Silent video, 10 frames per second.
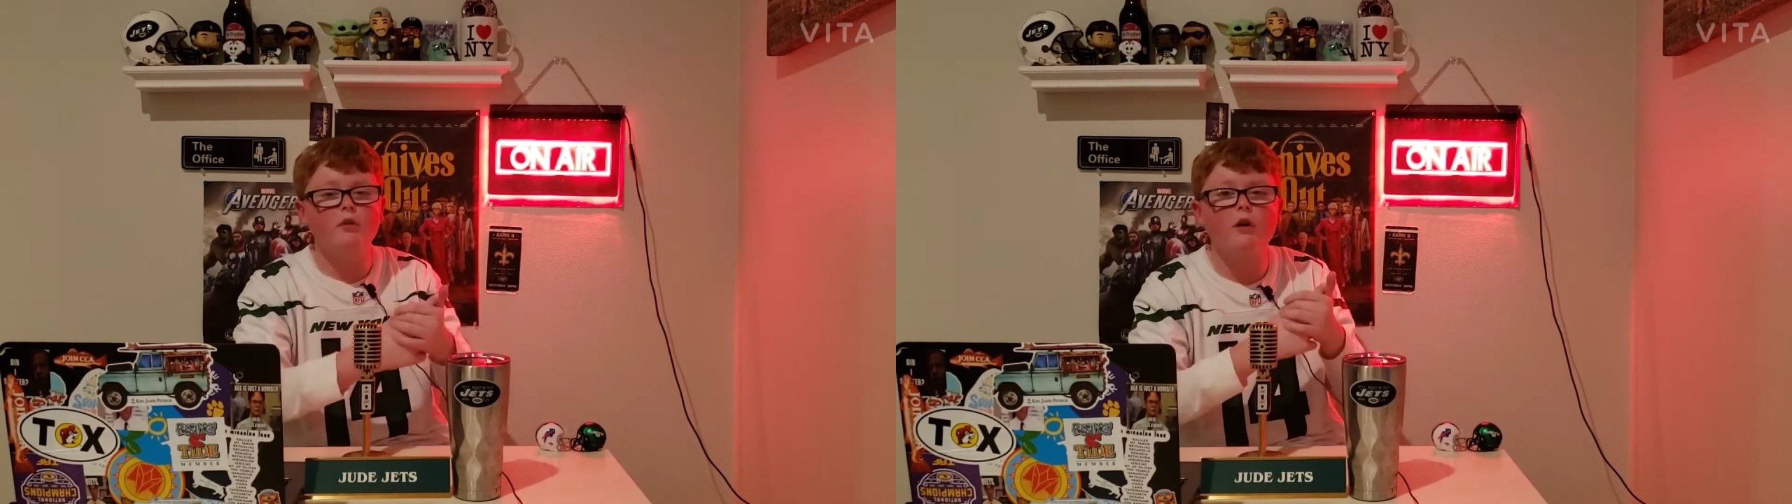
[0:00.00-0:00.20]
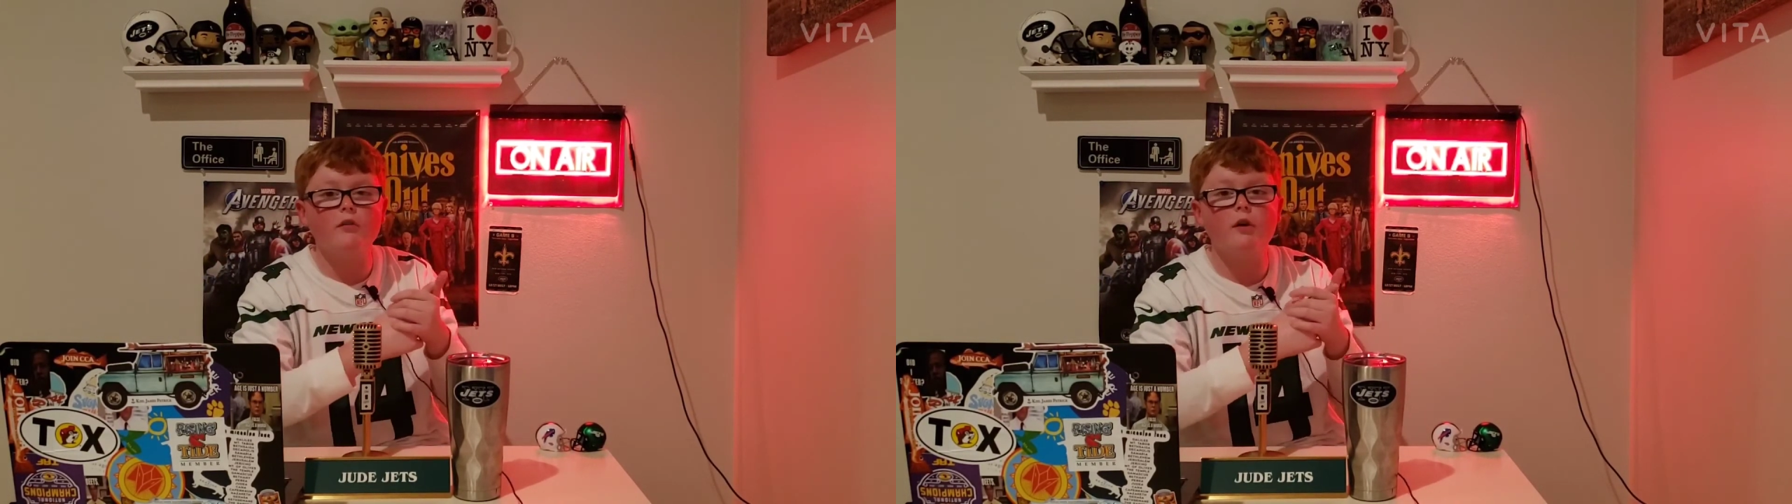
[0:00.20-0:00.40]

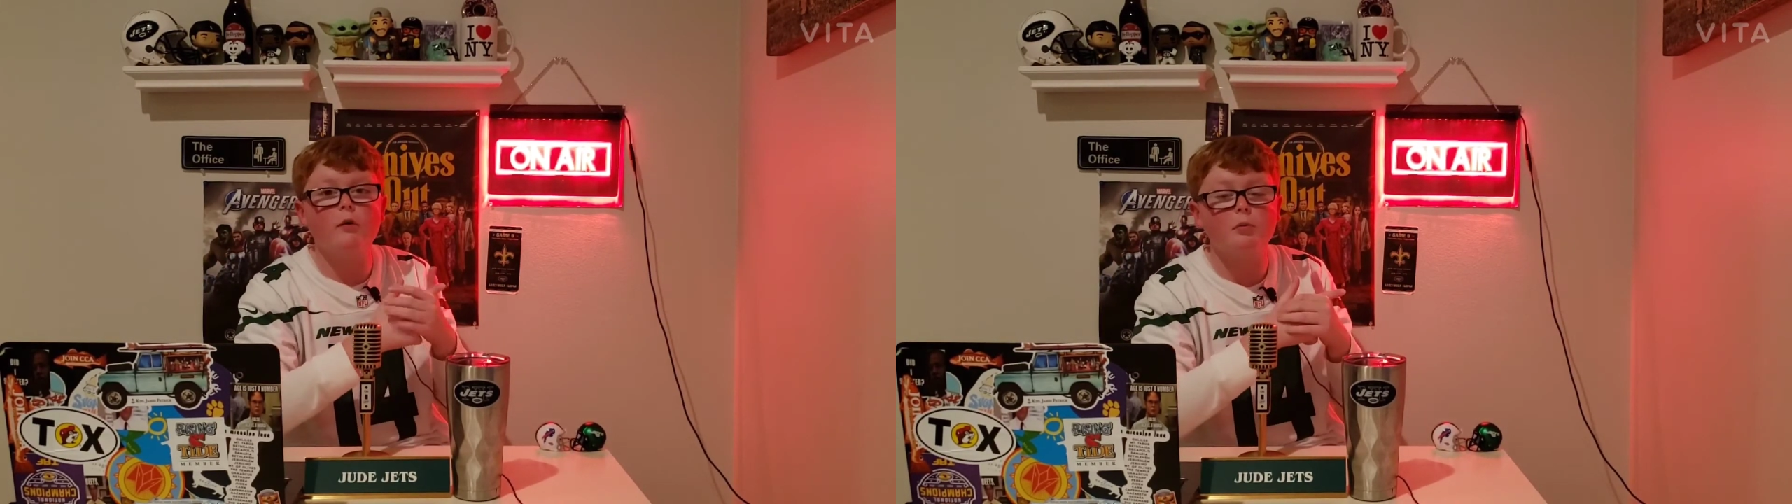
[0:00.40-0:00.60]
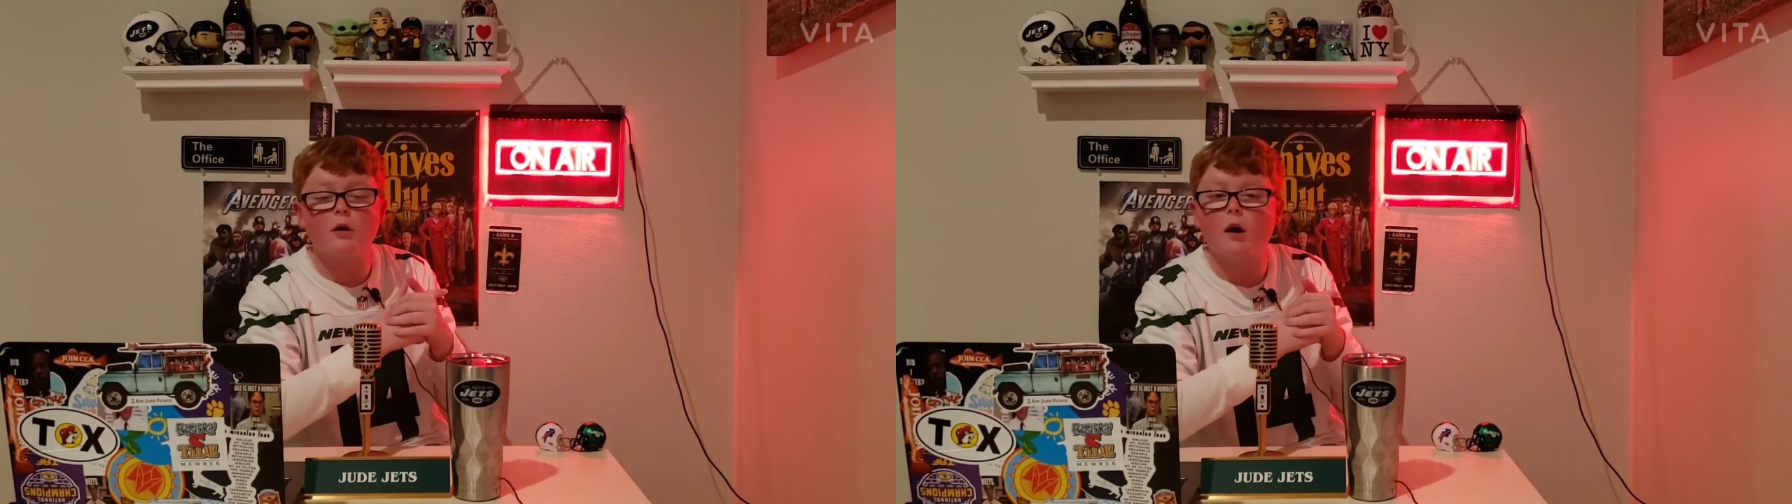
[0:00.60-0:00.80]

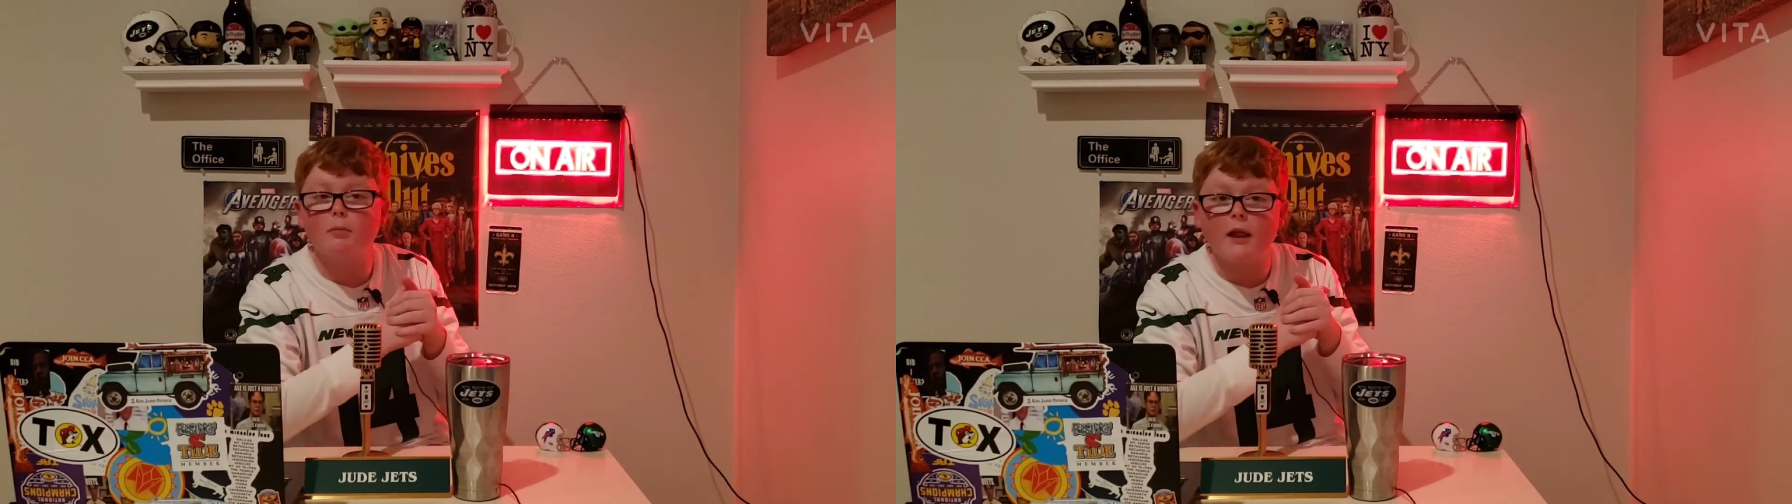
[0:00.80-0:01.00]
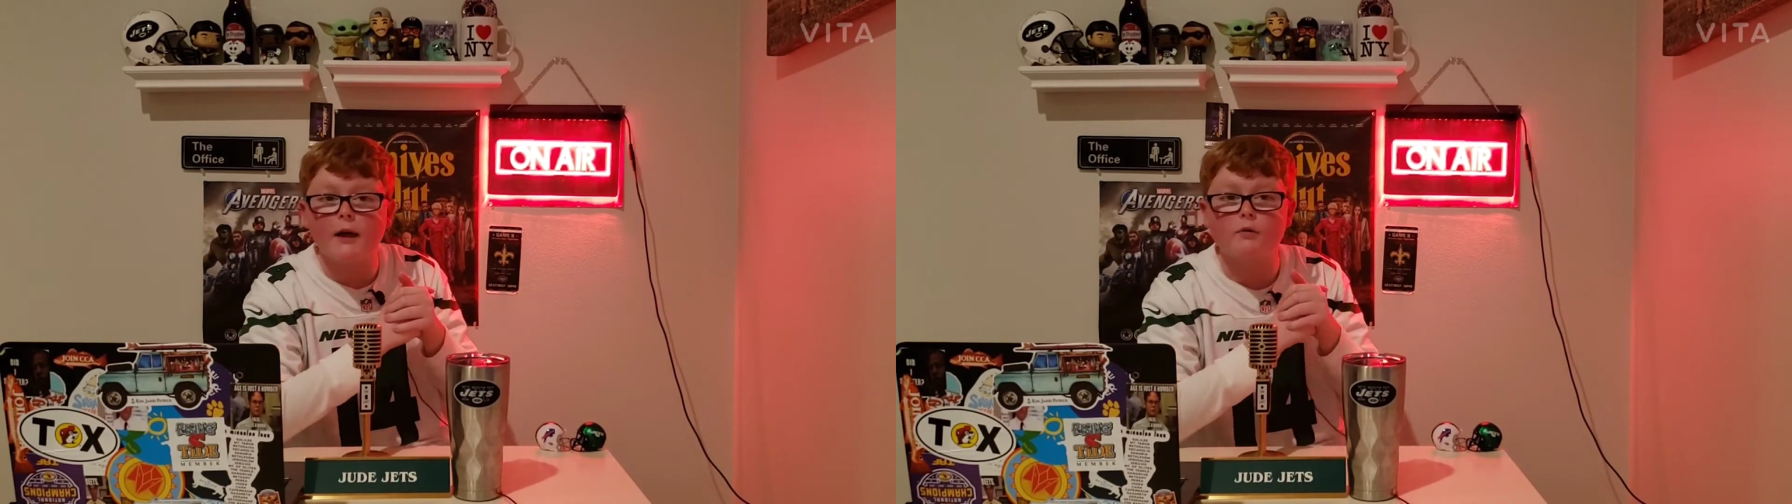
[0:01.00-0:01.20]
also
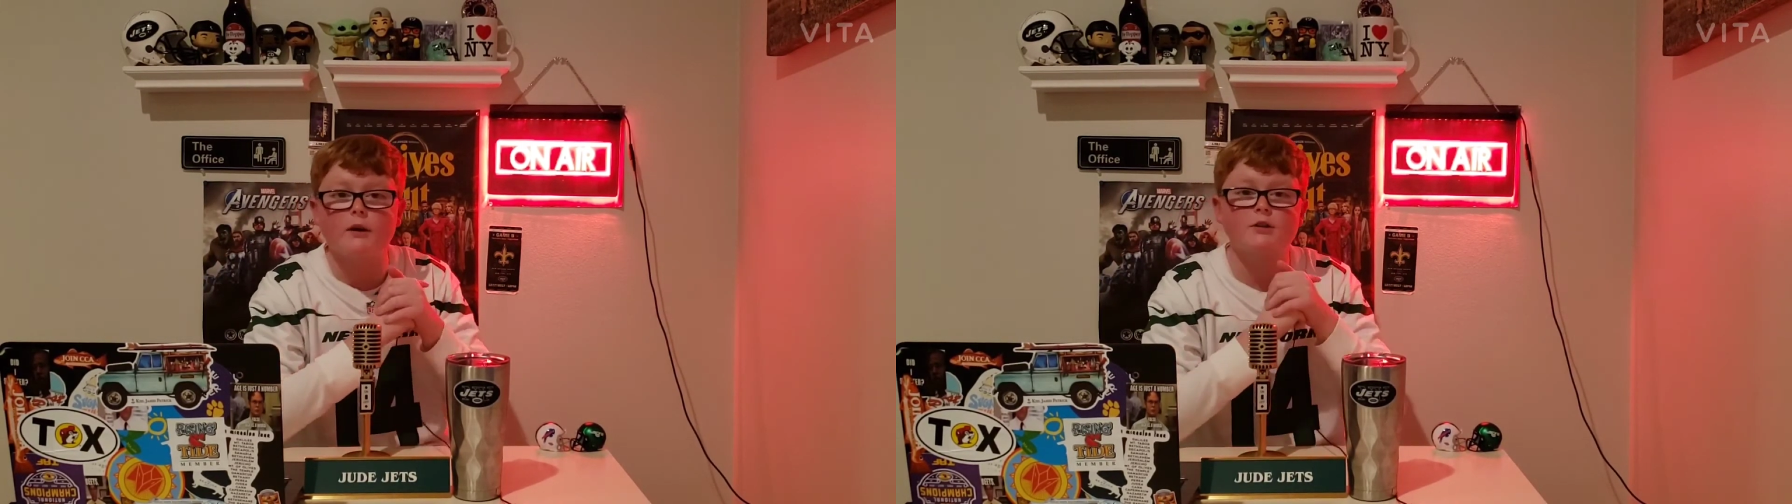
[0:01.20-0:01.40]
applying